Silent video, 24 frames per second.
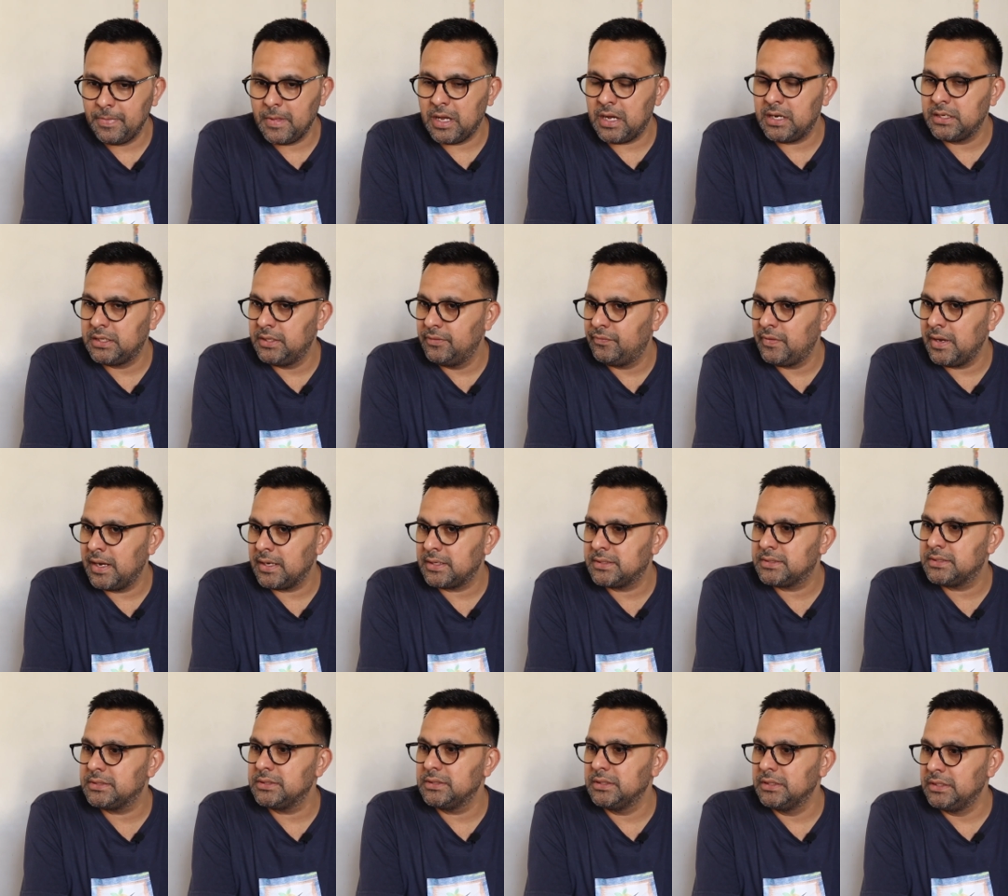
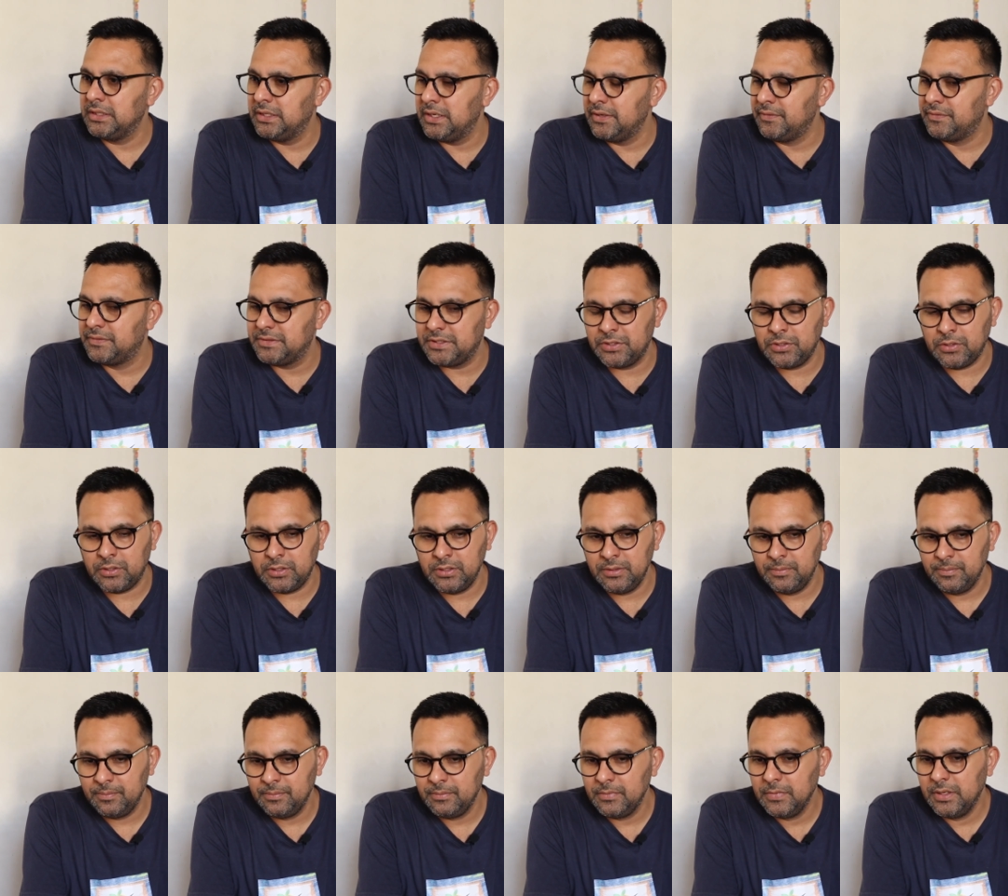artifacts, gifts and
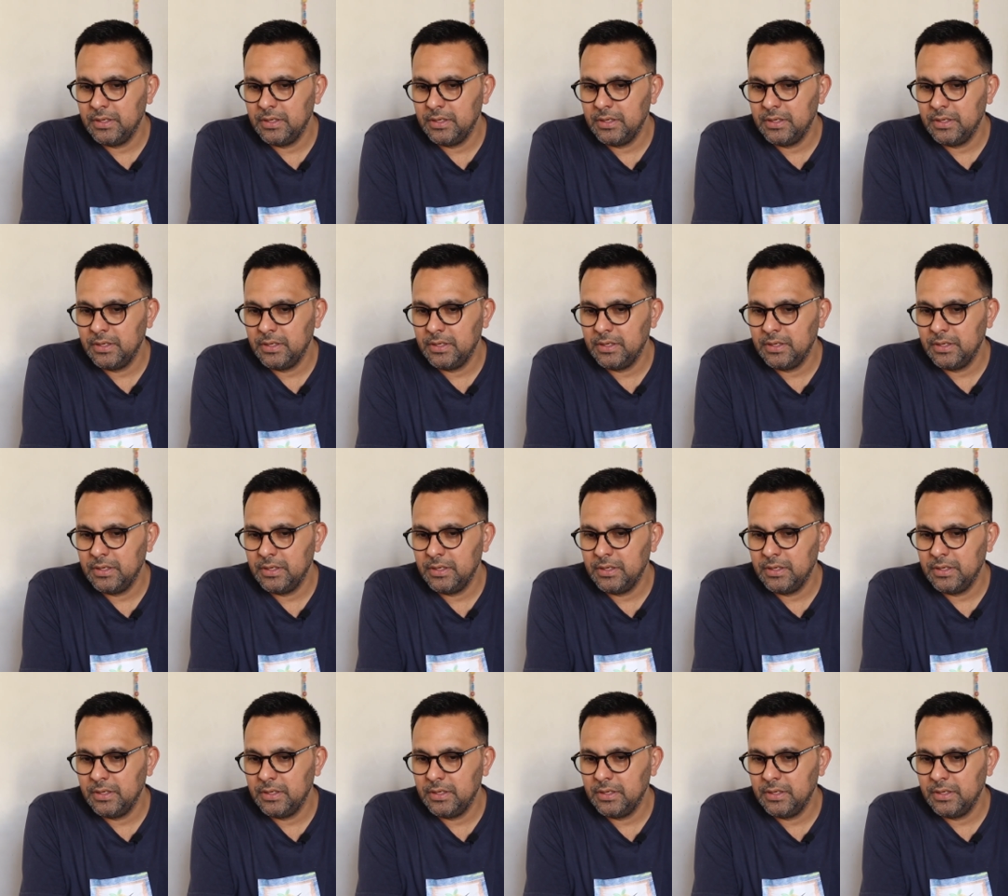all,